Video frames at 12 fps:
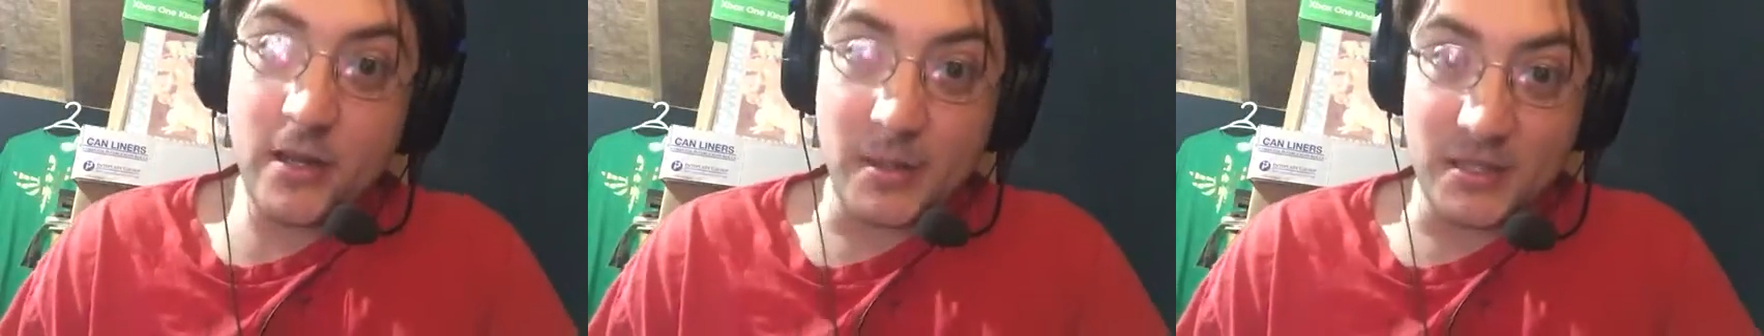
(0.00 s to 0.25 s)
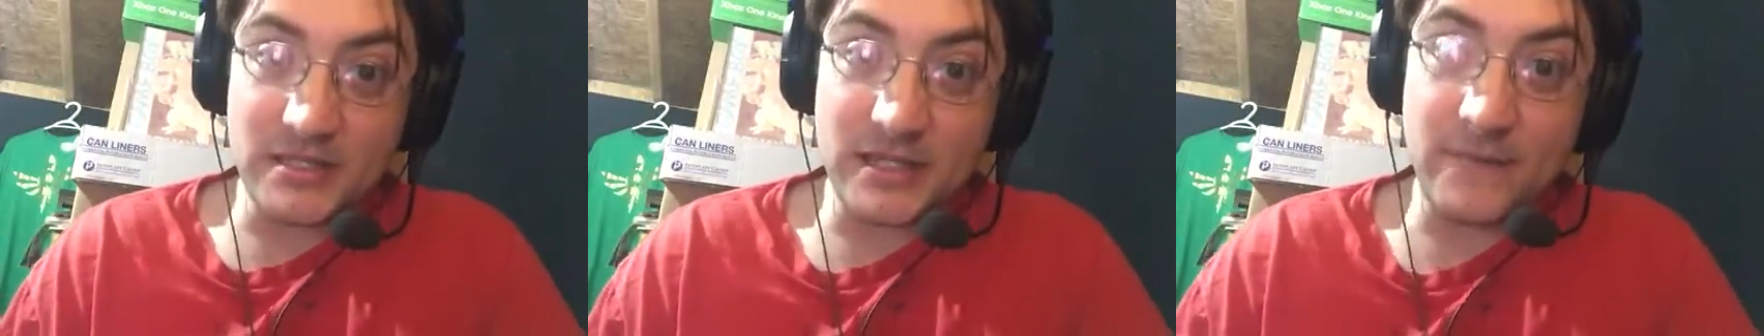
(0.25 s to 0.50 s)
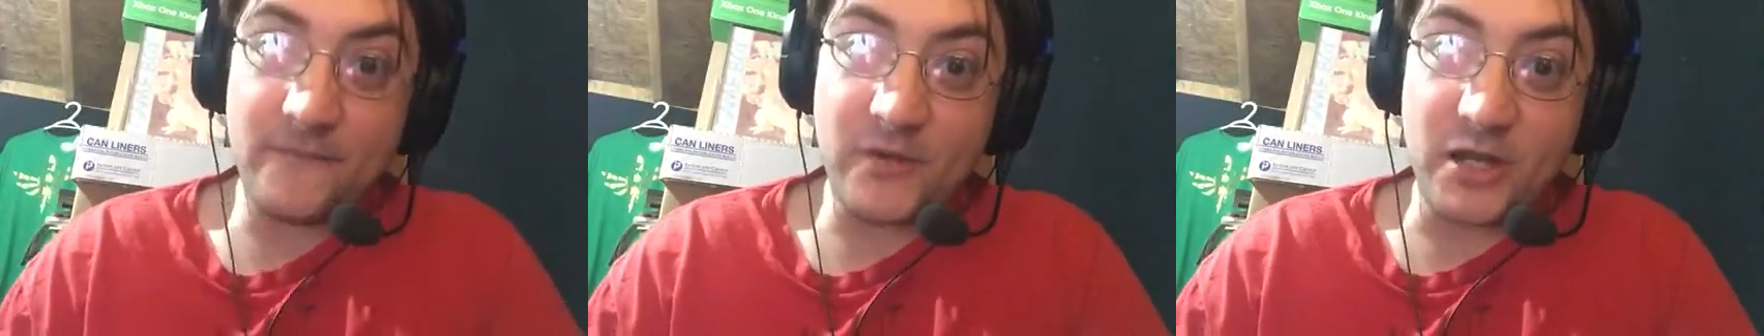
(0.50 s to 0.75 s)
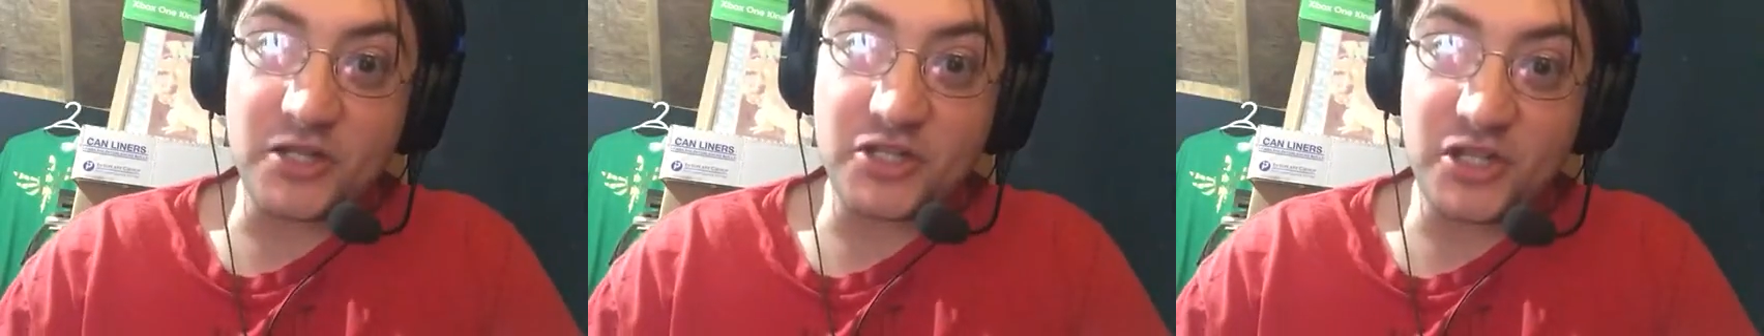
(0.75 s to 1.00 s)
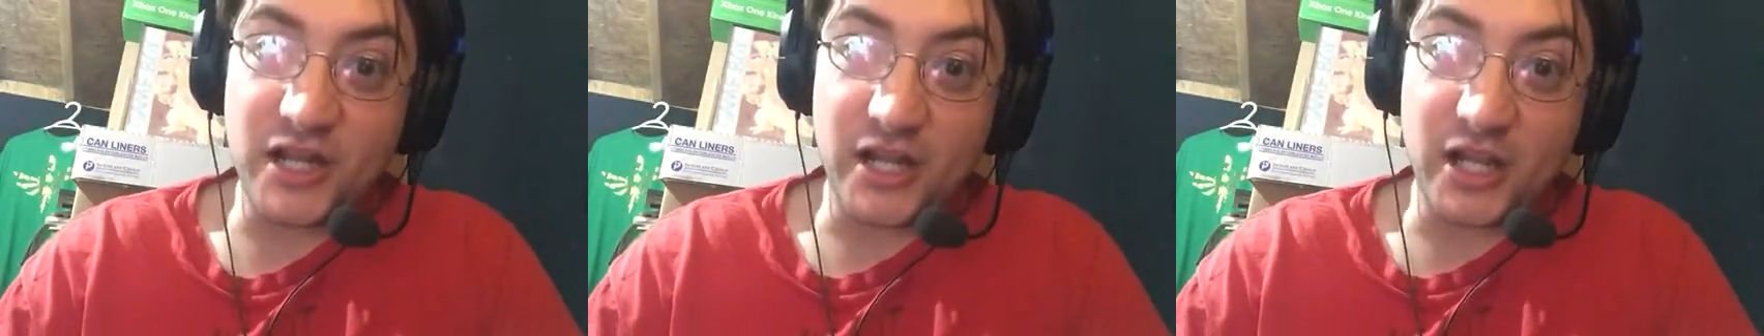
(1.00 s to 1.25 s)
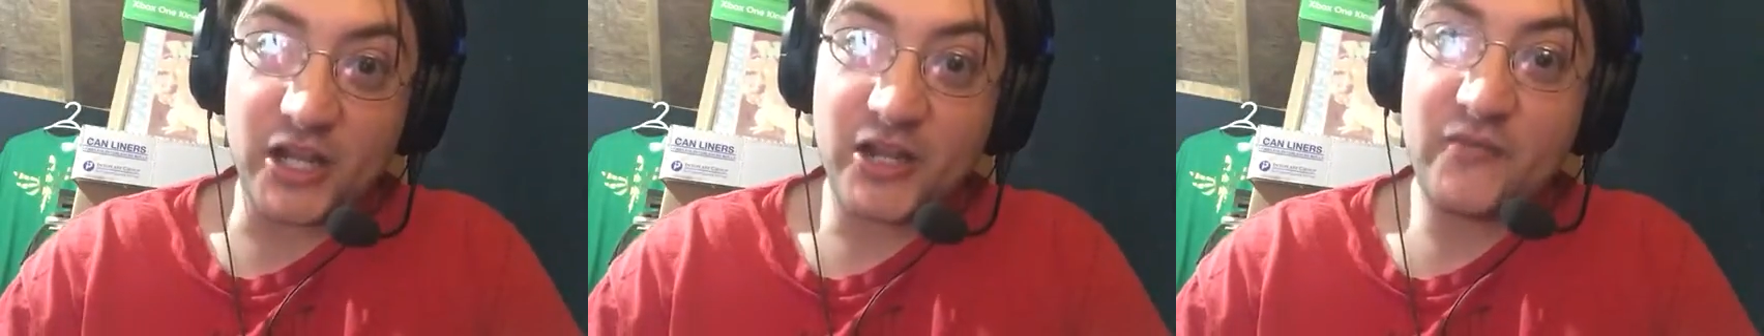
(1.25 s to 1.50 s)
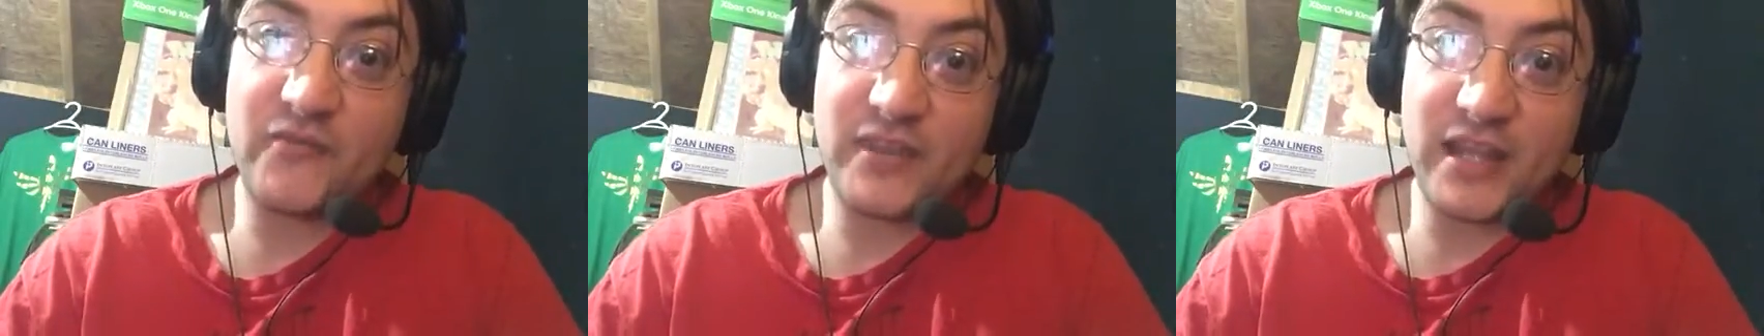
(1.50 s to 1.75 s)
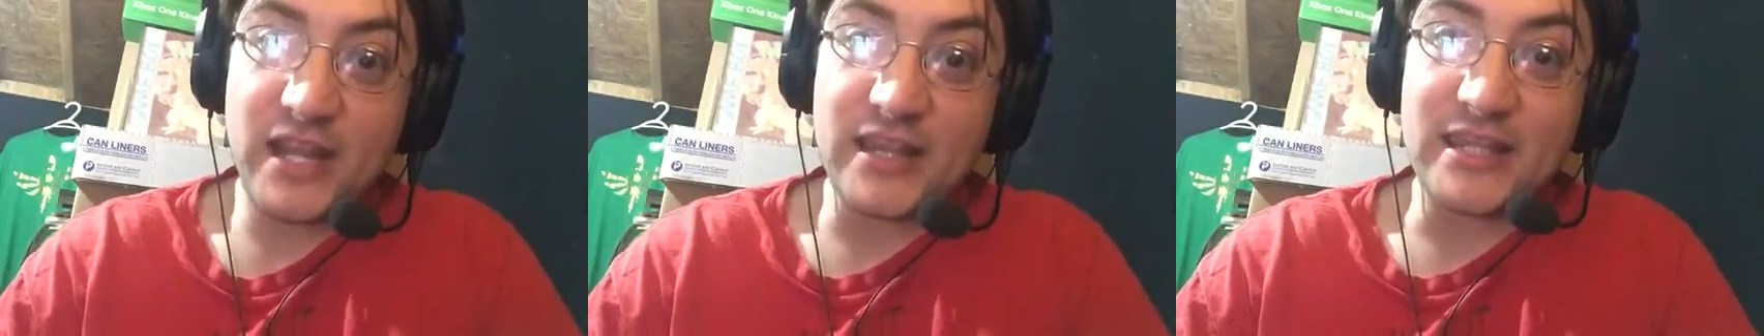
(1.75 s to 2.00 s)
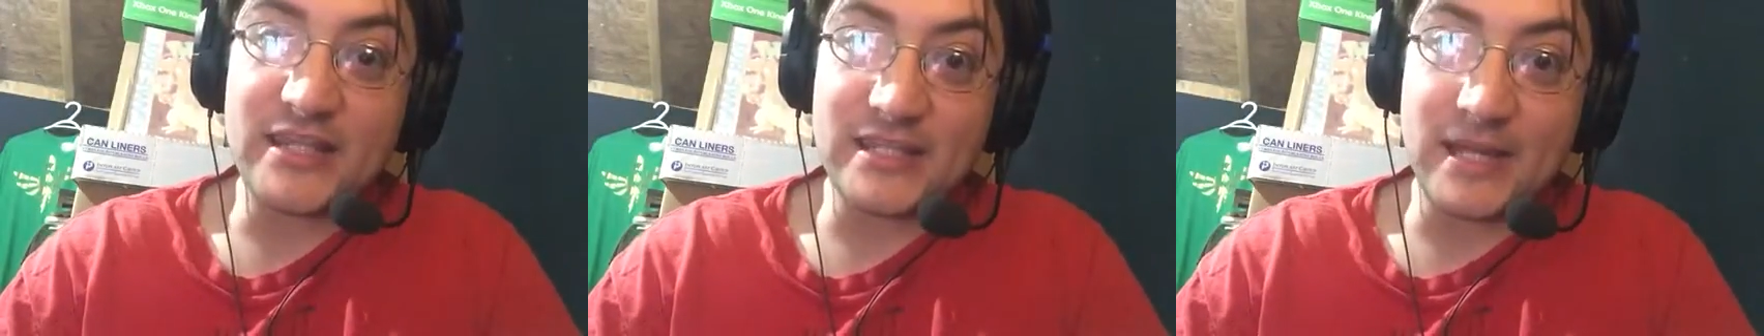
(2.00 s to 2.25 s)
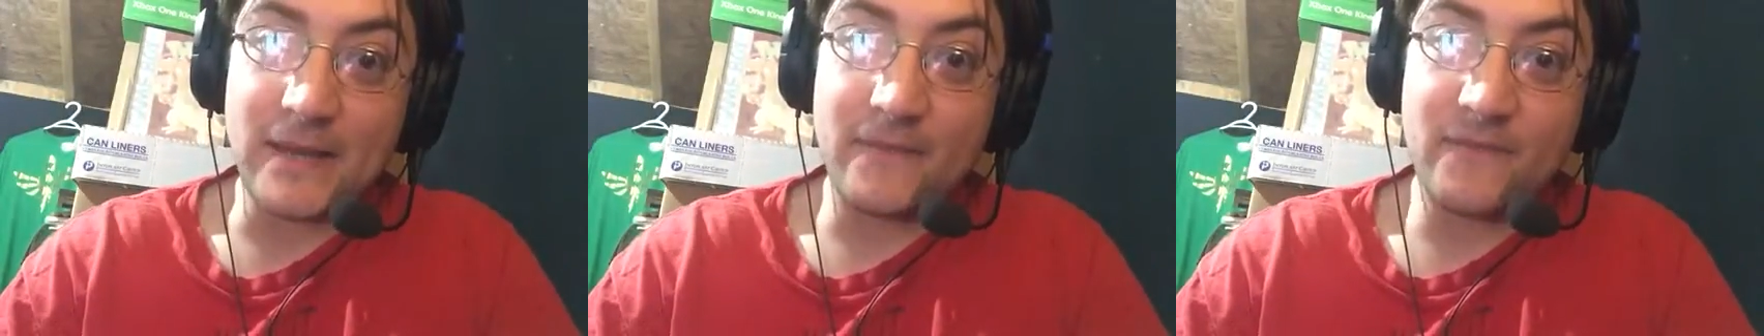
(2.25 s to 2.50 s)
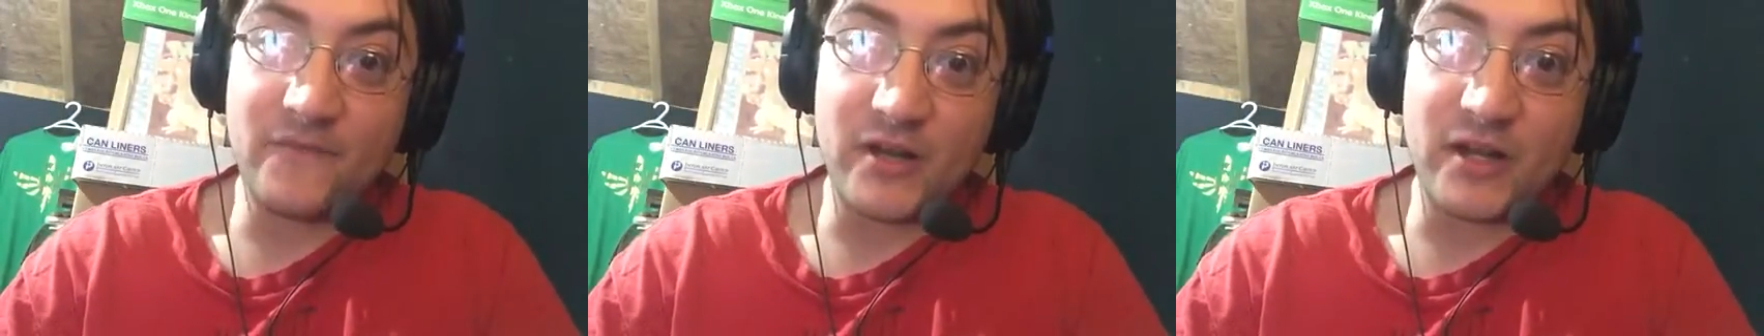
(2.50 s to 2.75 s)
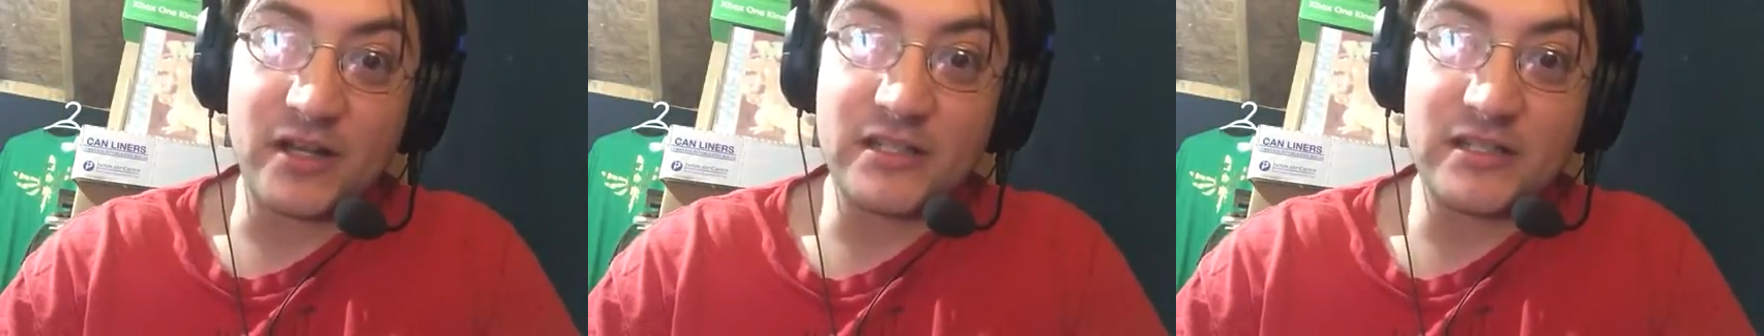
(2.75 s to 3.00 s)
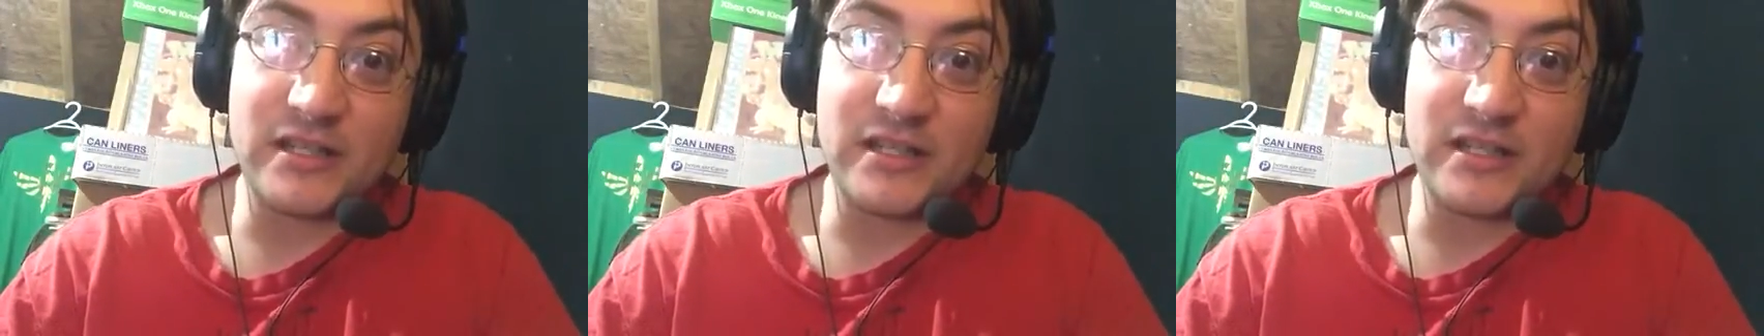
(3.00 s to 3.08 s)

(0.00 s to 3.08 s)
on the Sam Fox channel at the Sam Fox